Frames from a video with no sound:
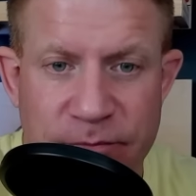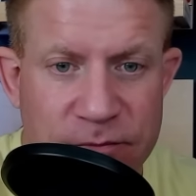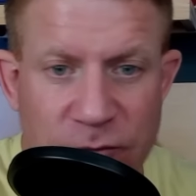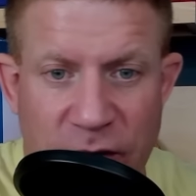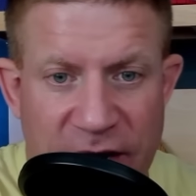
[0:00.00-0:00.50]

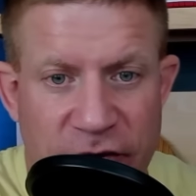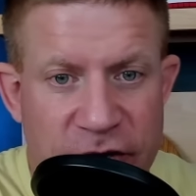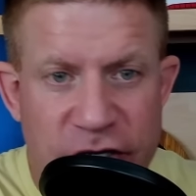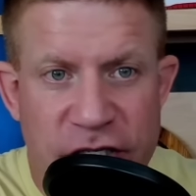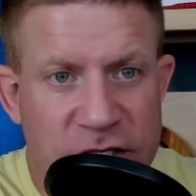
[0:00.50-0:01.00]
whatever.
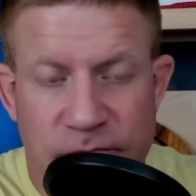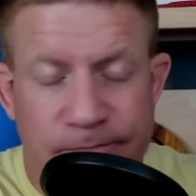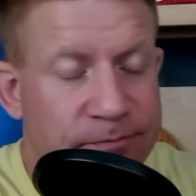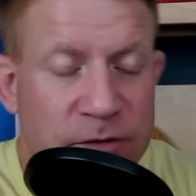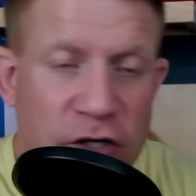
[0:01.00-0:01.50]
You just
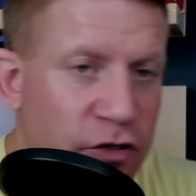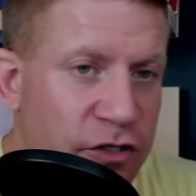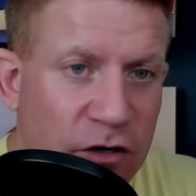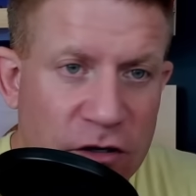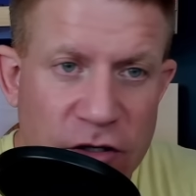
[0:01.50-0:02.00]
dudes,
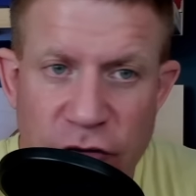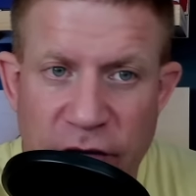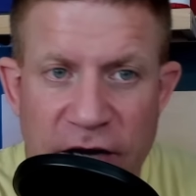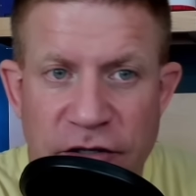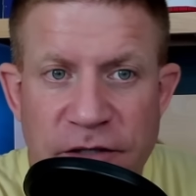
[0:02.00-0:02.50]
girls, who
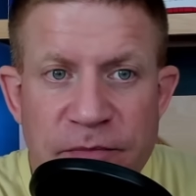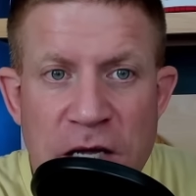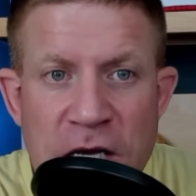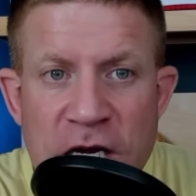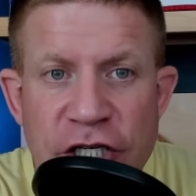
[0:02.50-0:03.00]
cares?
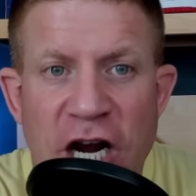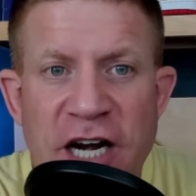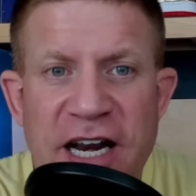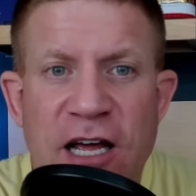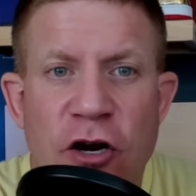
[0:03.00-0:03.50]
Sean
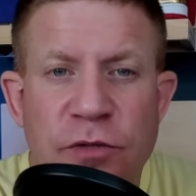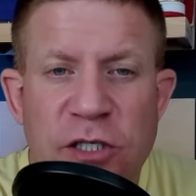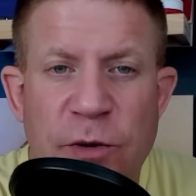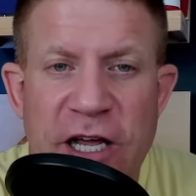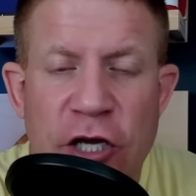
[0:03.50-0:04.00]
Diddy Combs has
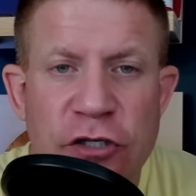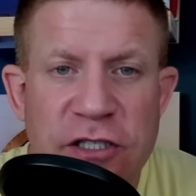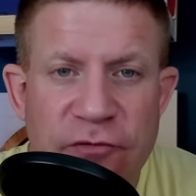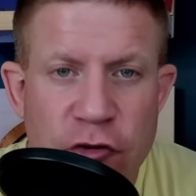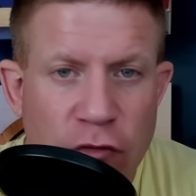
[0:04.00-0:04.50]
been accused
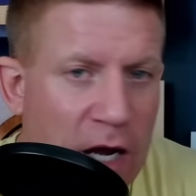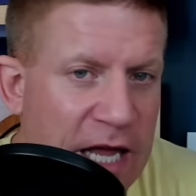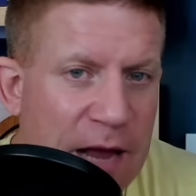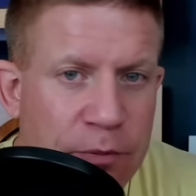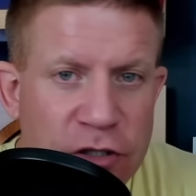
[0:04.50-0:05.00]
of
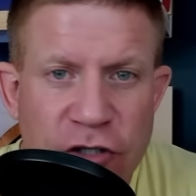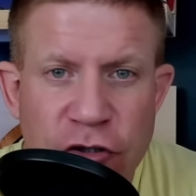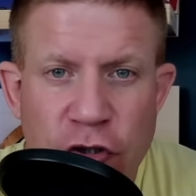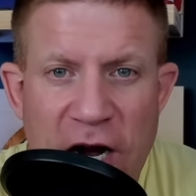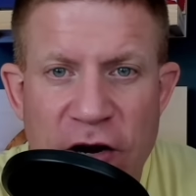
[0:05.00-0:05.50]
drugging a personal
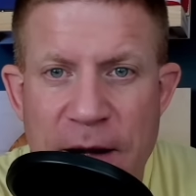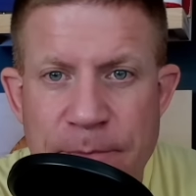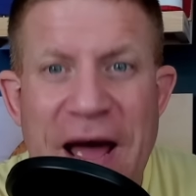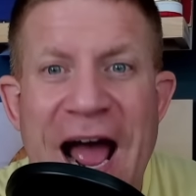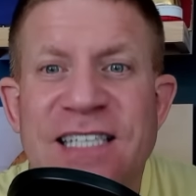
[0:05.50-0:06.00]
trainer and
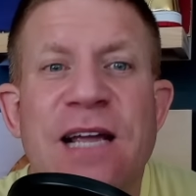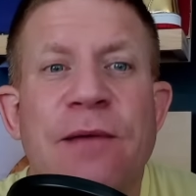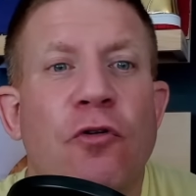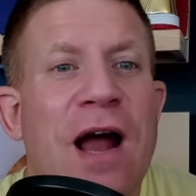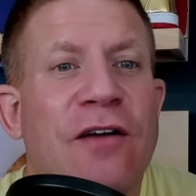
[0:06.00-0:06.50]
passing him
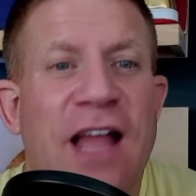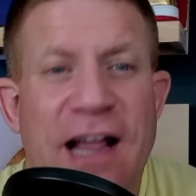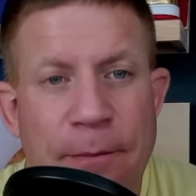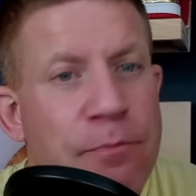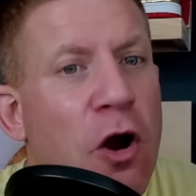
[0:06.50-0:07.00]
around like
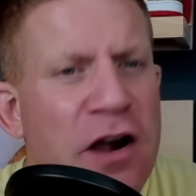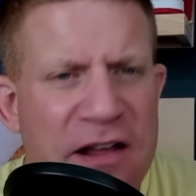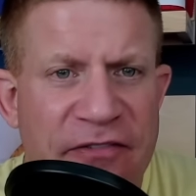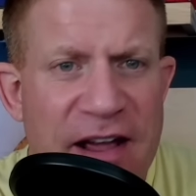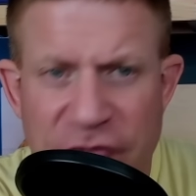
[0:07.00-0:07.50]
a party
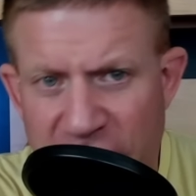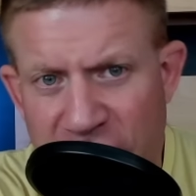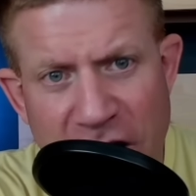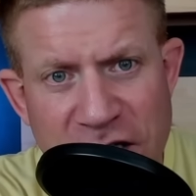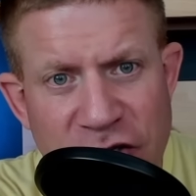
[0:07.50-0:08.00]
favor in a
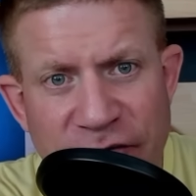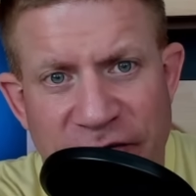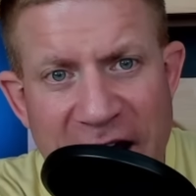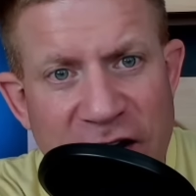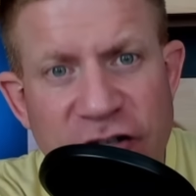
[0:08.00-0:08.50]
lawsuit
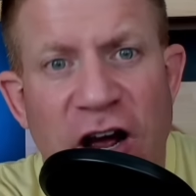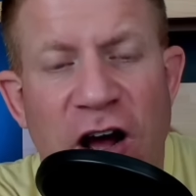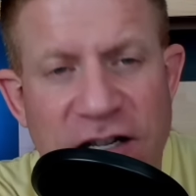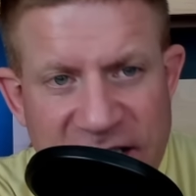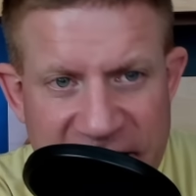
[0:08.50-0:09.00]
filed
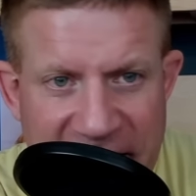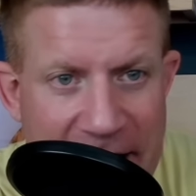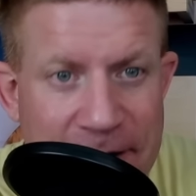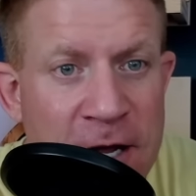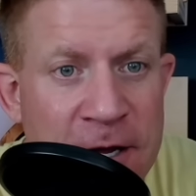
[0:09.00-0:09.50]
on Sunday.
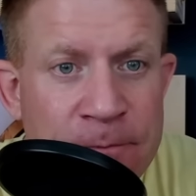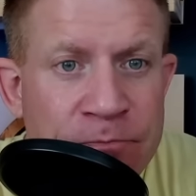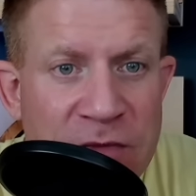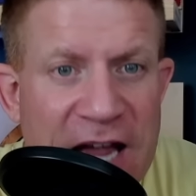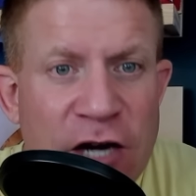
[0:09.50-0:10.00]

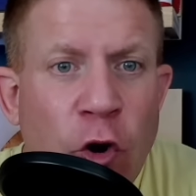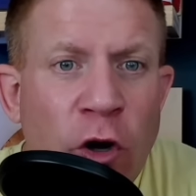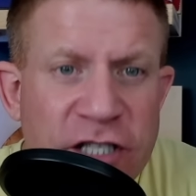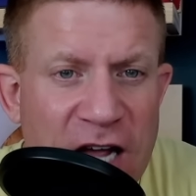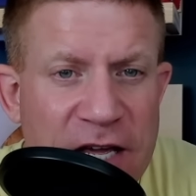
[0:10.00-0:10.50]
In
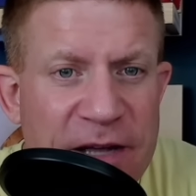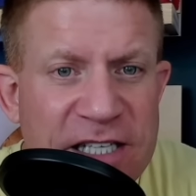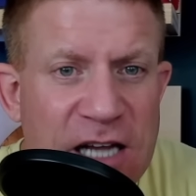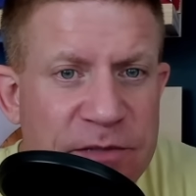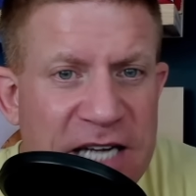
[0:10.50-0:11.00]
court
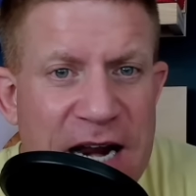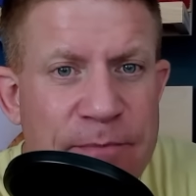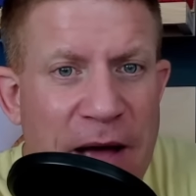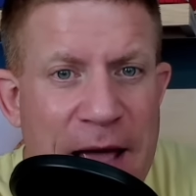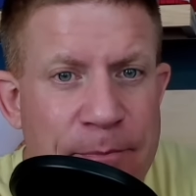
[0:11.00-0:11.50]
documents obtained
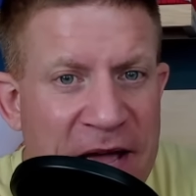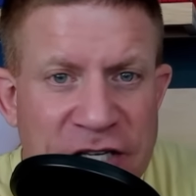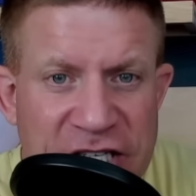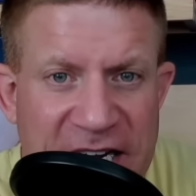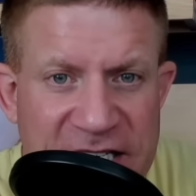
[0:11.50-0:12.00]
by Page
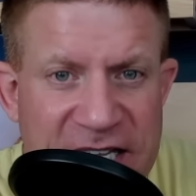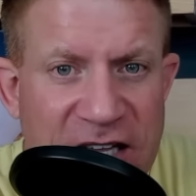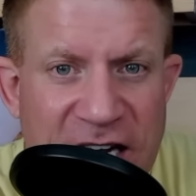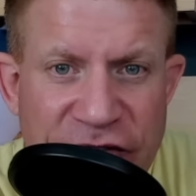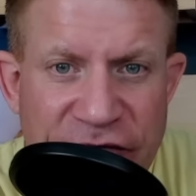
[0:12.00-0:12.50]
Six, the
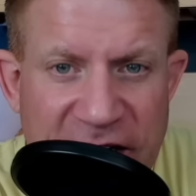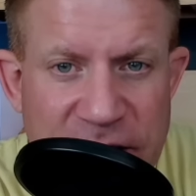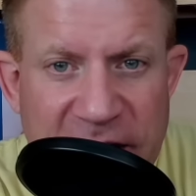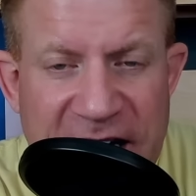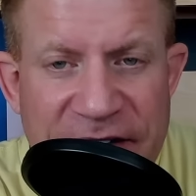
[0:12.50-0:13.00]
alleged victim,
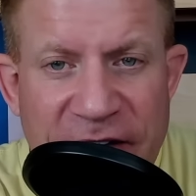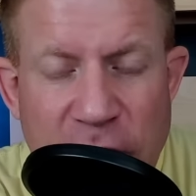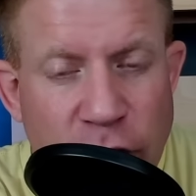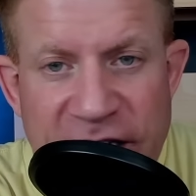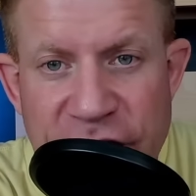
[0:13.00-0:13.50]
identified
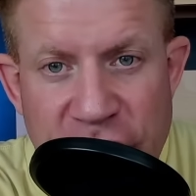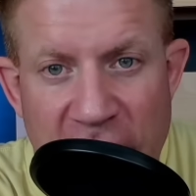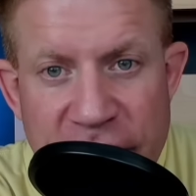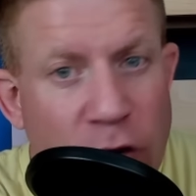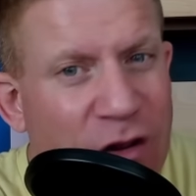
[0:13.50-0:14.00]
only as
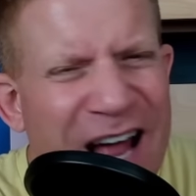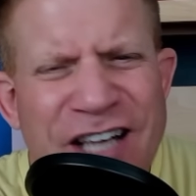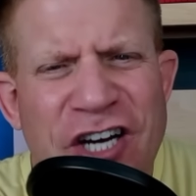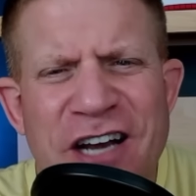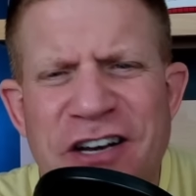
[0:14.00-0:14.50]
John Doe, a lot of
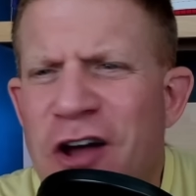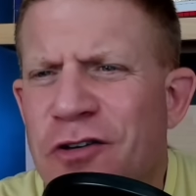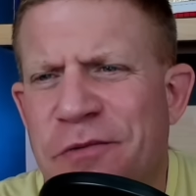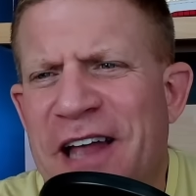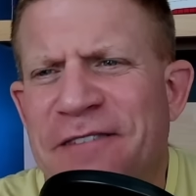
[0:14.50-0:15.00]
John
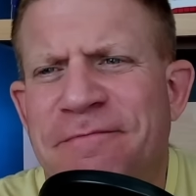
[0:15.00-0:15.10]
Does, man,